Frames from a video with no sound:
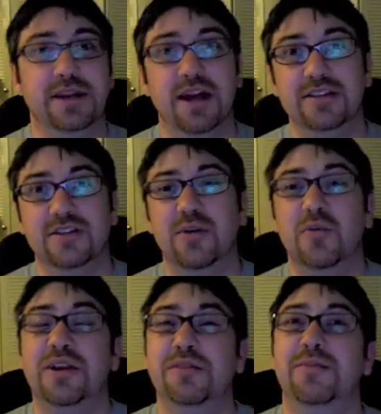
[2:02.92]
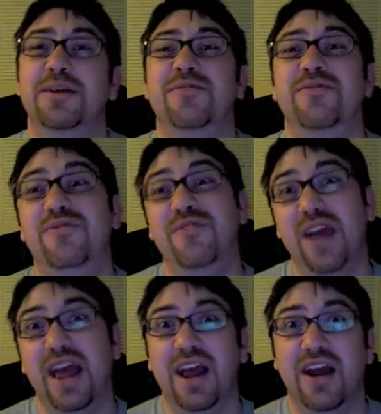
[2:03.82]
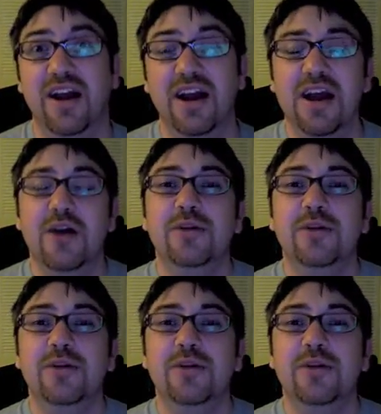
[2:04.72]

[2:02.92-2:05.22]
not, so it wouldn't be fair.